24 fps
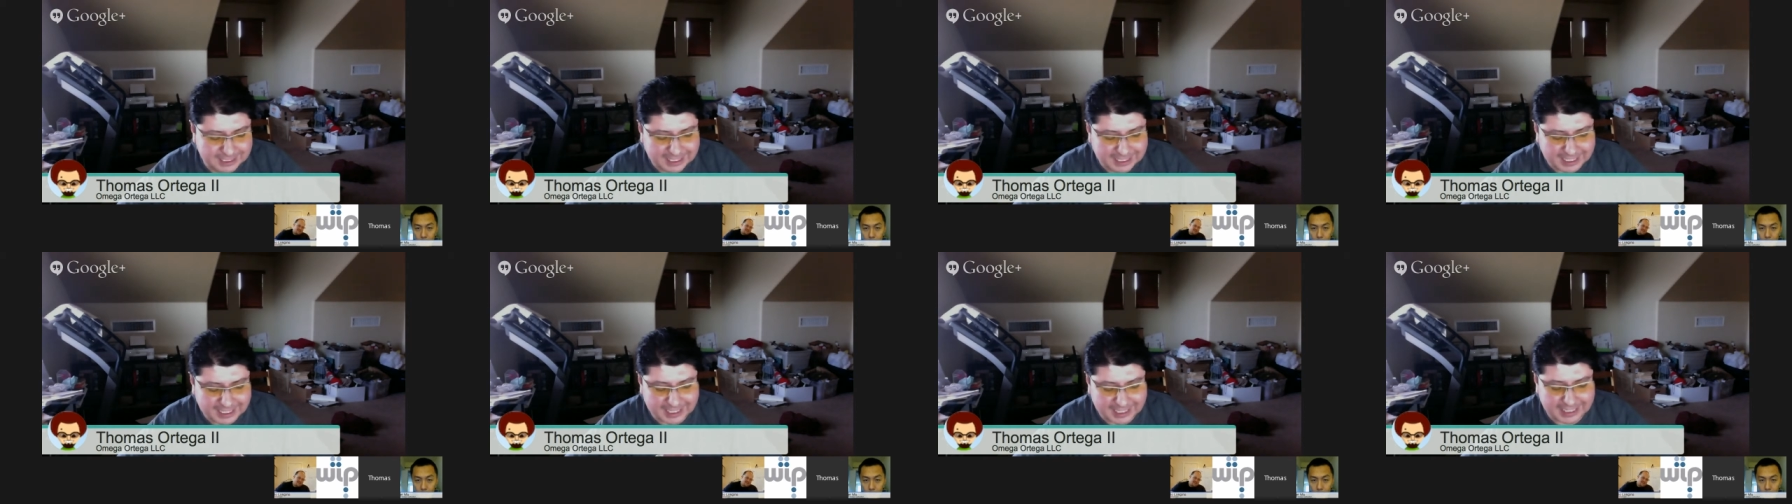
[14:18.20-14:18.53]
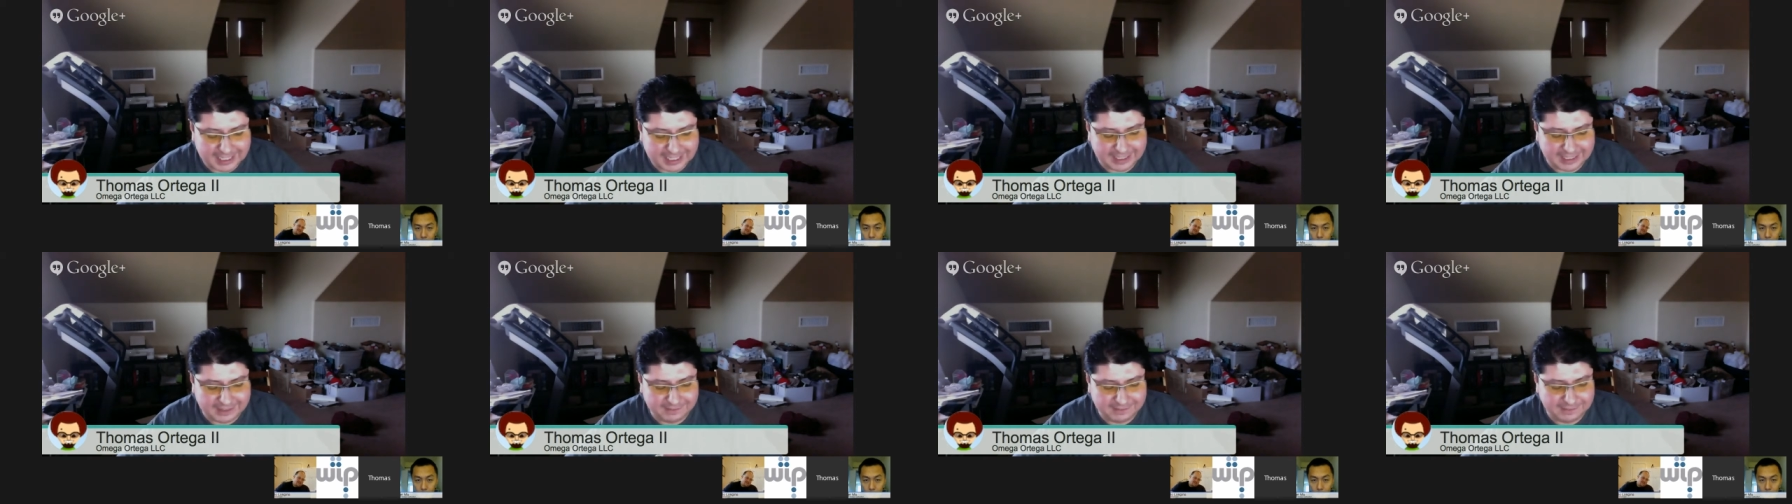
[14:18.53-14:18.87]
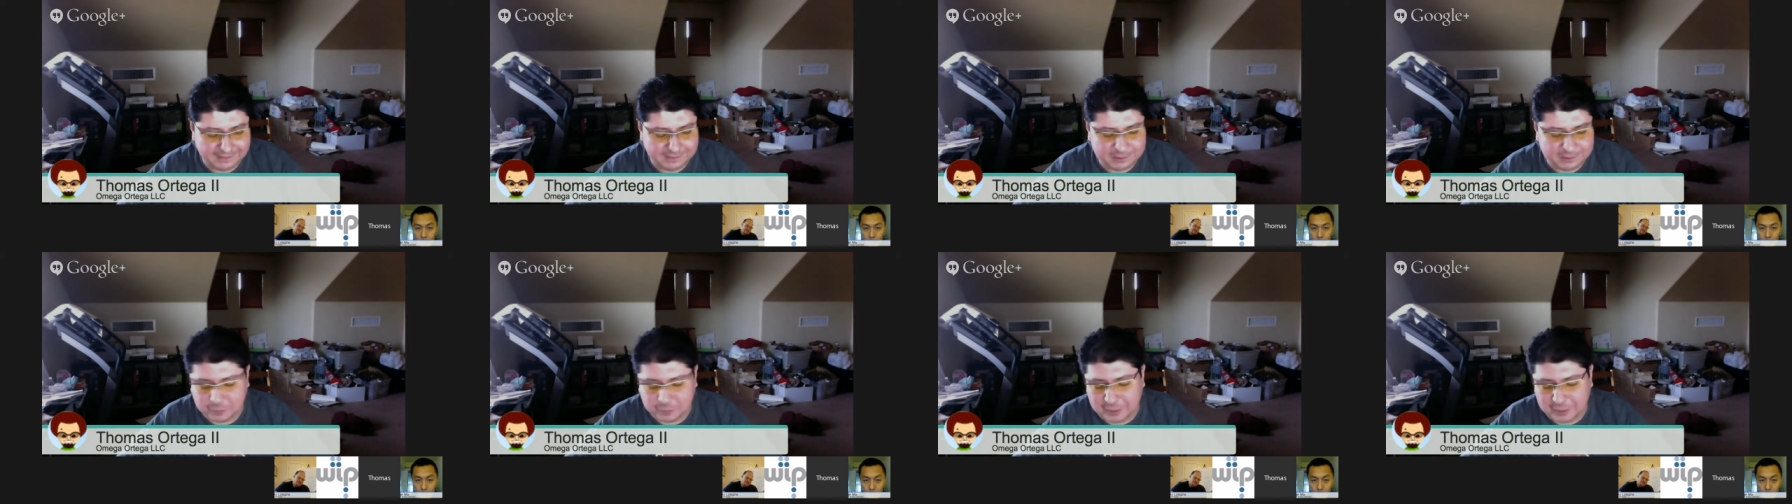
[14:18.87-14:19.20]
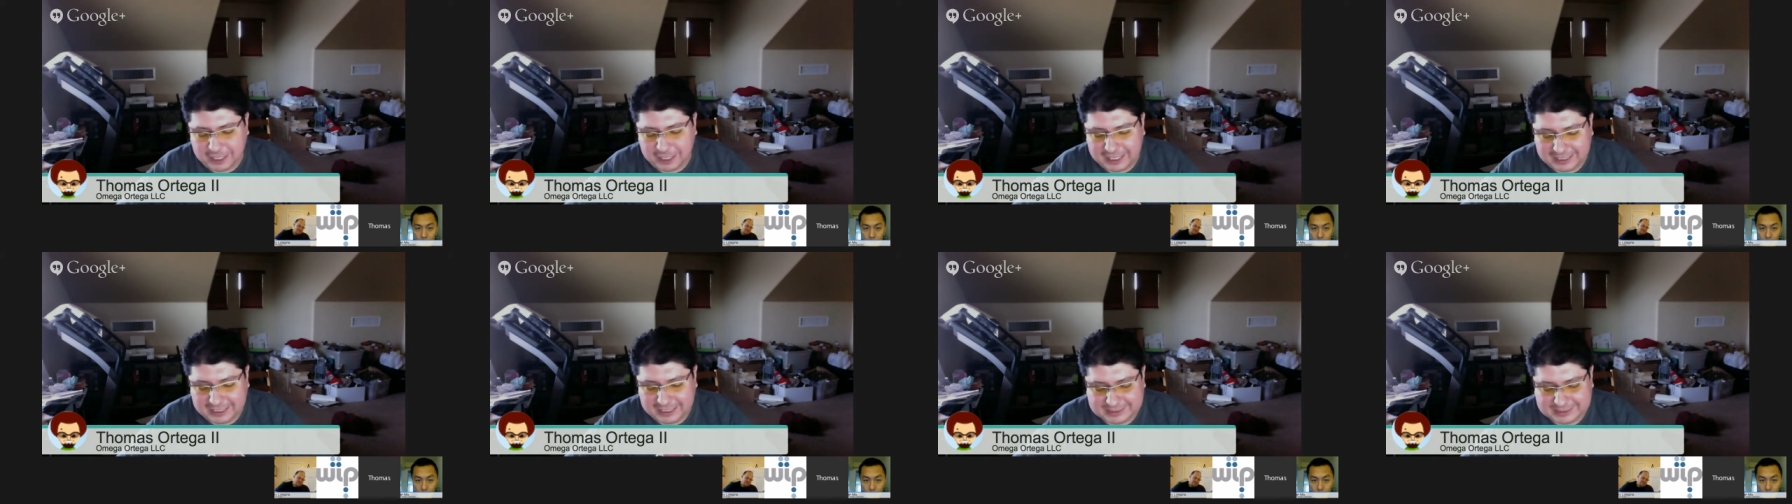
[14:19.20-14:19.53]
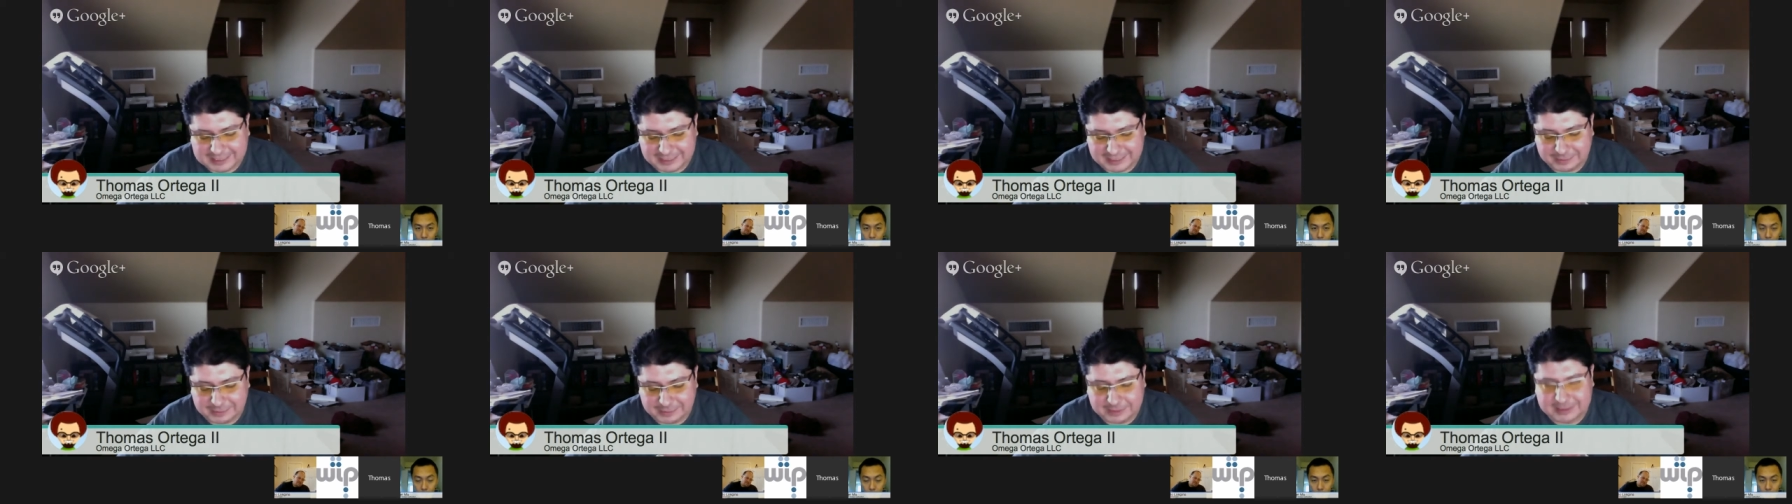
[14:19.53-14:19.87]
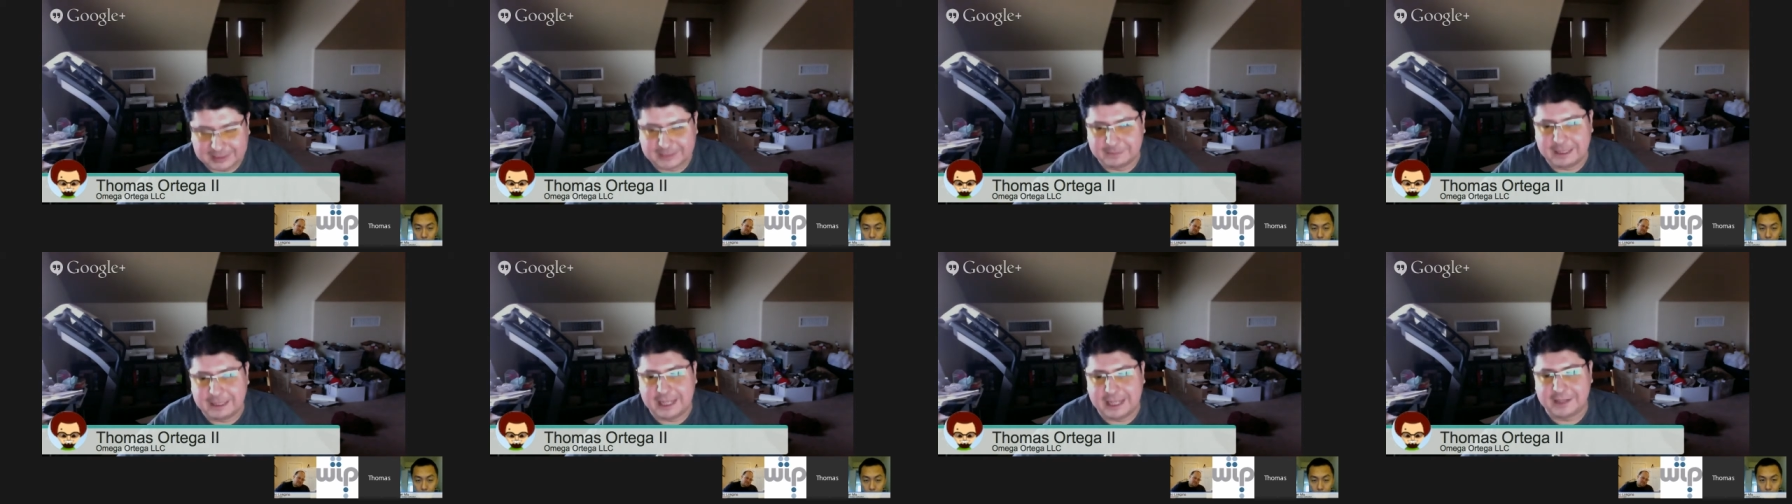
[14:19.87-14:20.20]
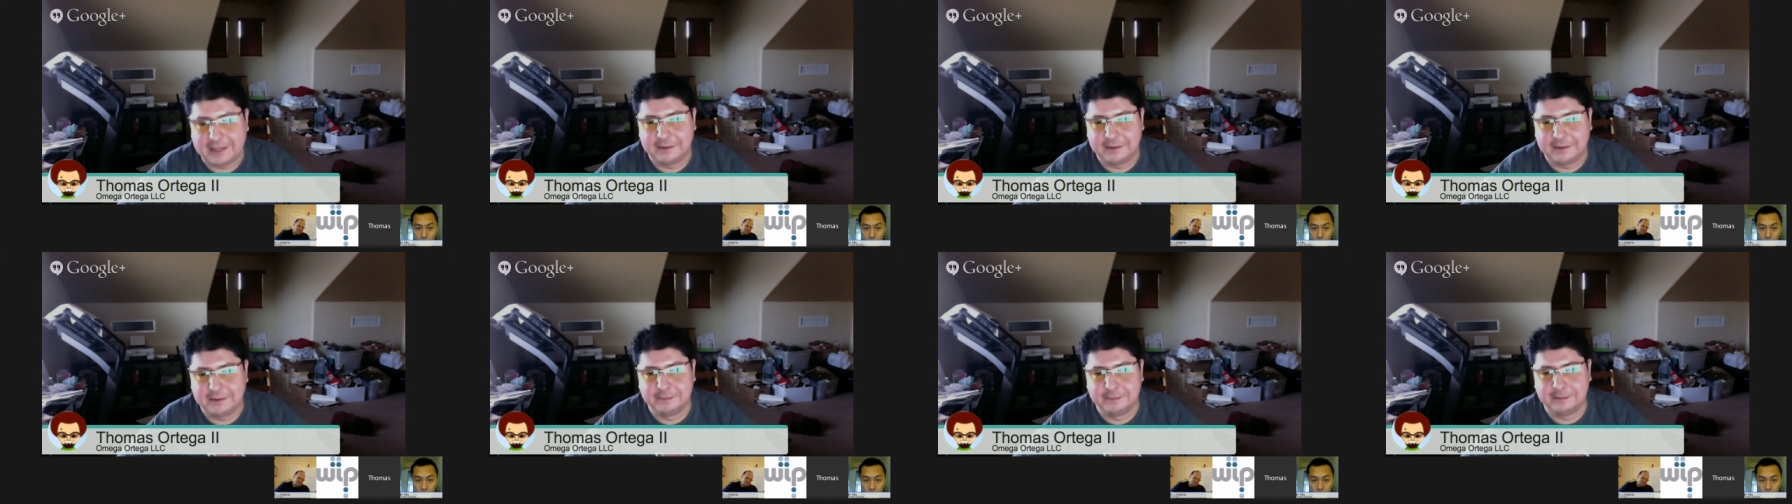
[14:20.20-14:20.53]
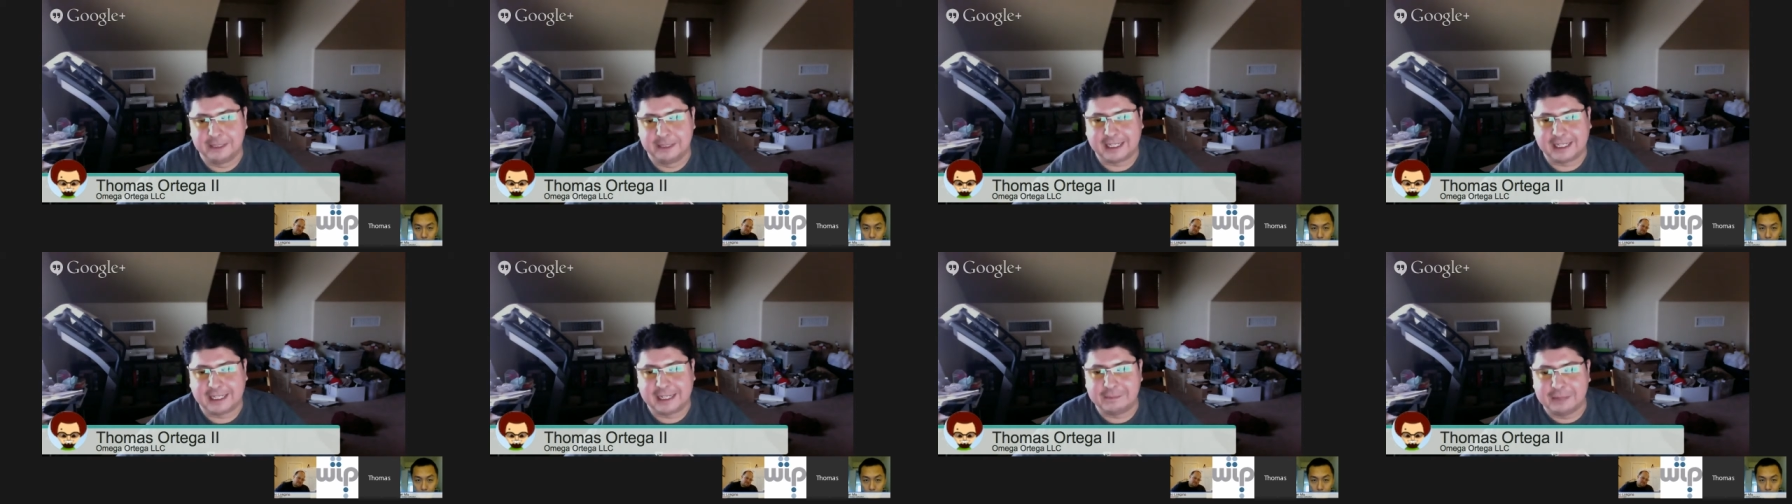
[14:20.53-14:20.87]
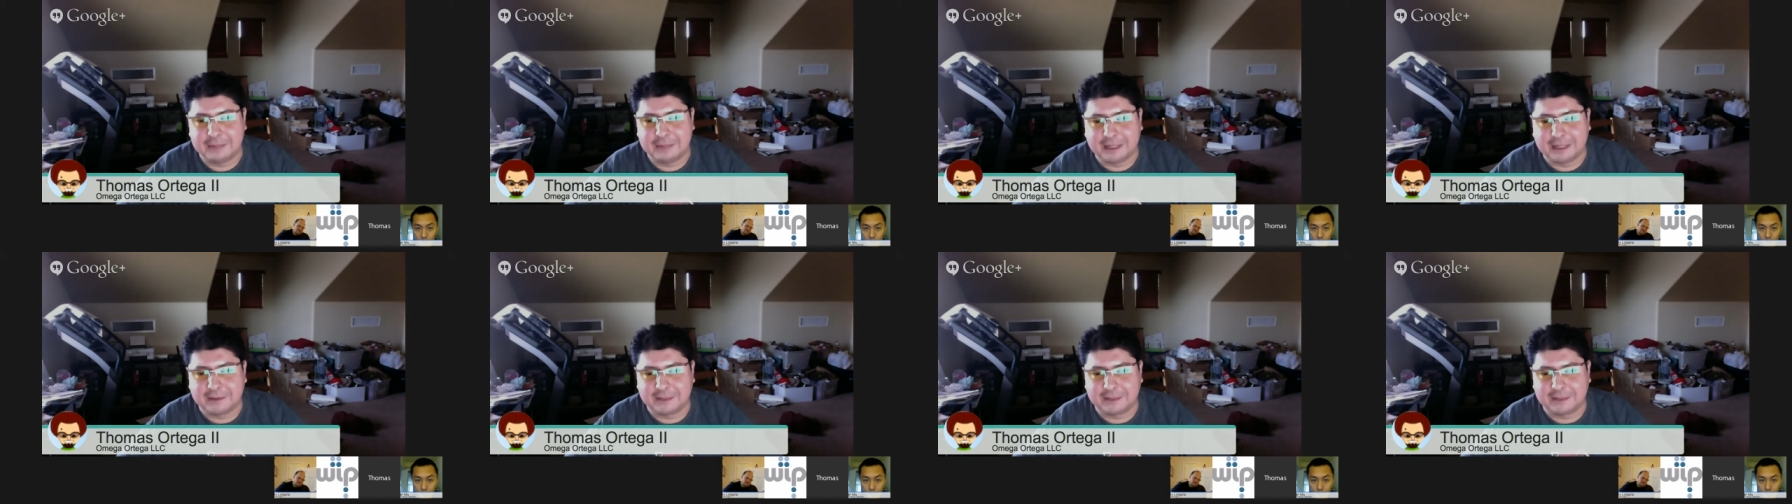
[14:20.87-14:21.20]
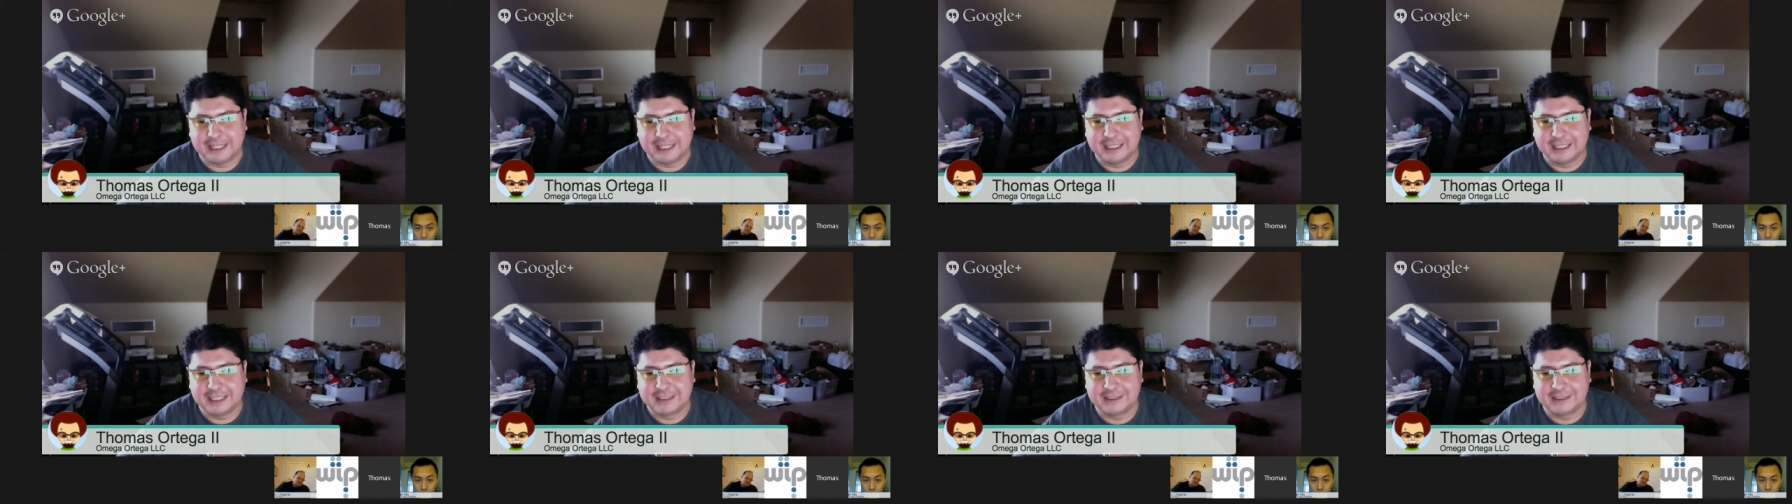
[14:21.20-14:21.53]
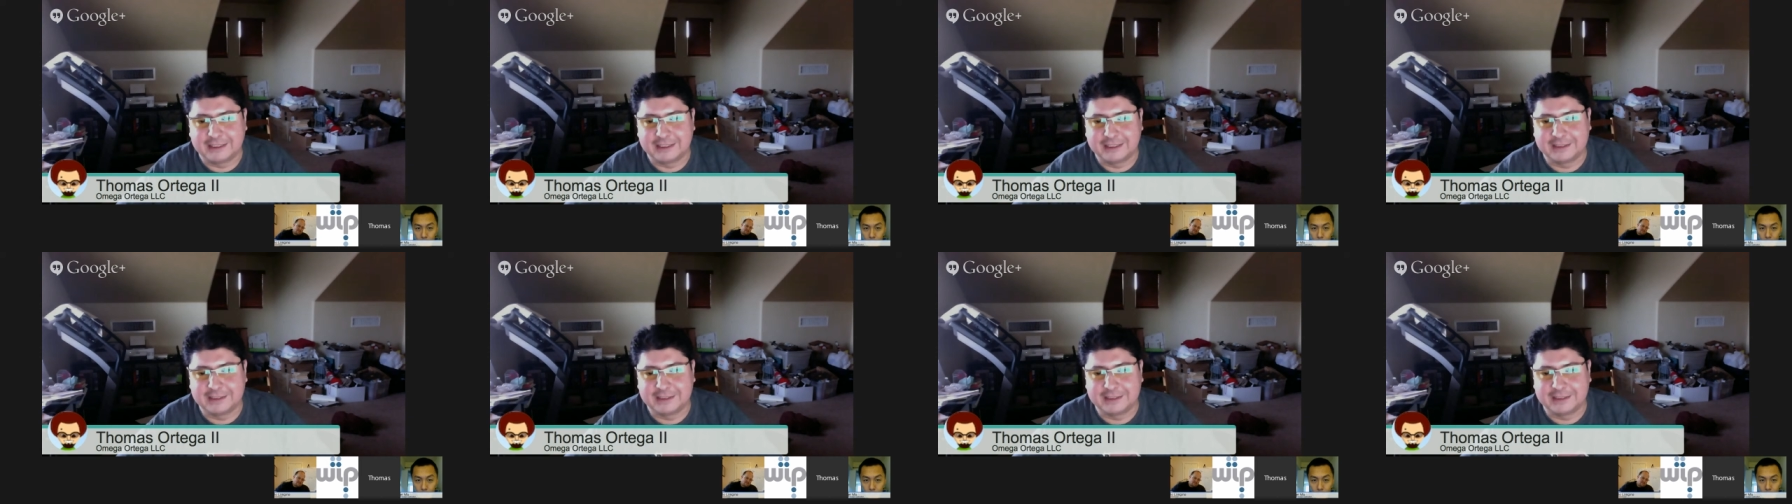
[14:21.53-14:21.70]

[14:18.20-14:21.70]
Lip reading: and twice I went to the bathroom and I came back with the answer.